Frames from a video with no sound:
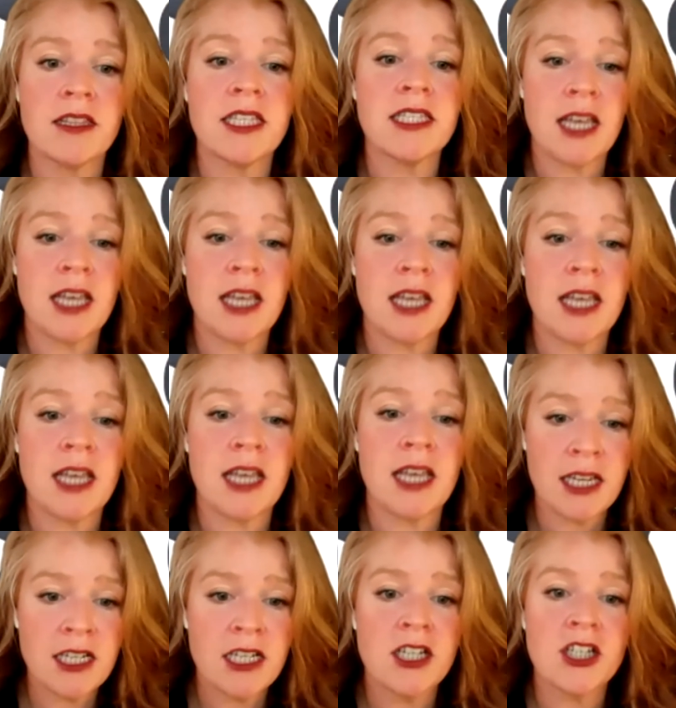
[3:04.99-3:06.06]
the second
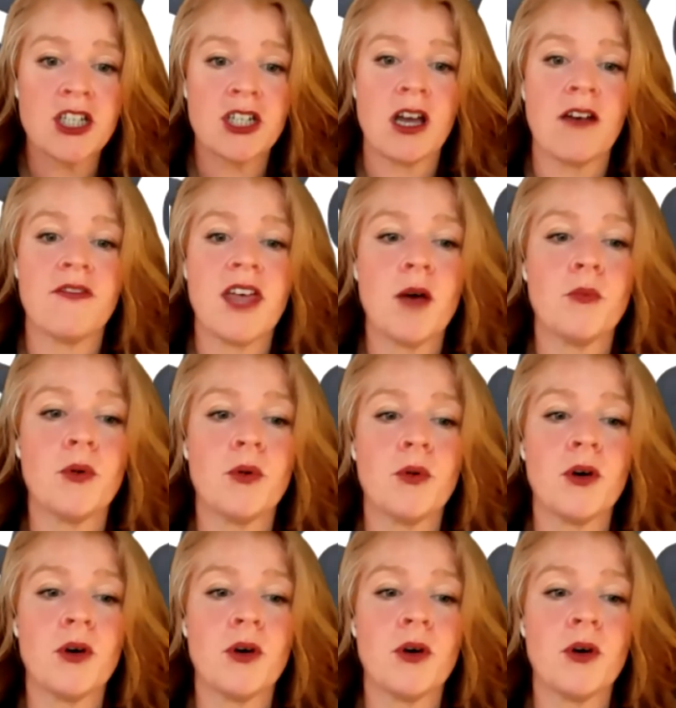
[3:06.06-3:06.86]
edition of that book,